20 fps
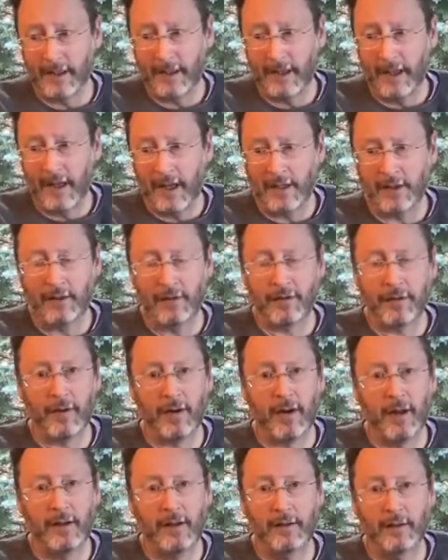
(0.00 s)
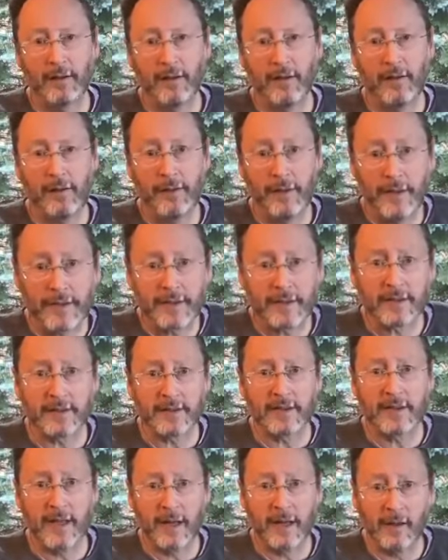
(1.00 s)
and you thought, this
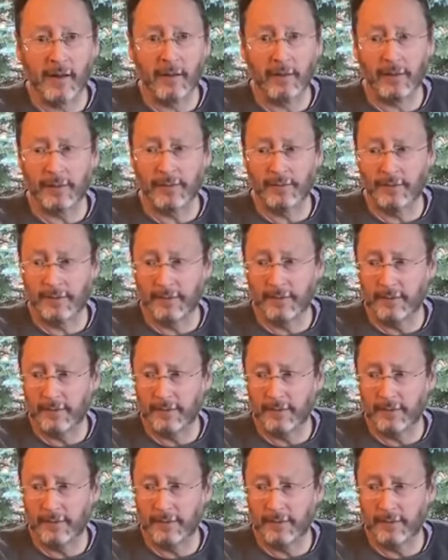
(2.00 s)
is terrible.